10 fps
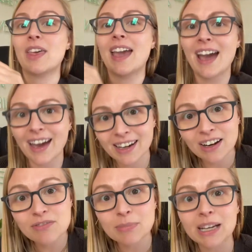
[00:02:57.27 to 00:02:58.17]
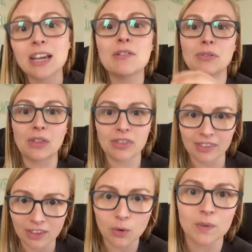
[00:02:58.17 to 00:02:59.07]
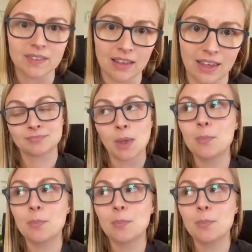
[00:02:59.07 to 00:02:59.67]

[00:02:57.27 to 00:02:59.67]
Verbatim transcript: They had enough money for the thing that you were selling.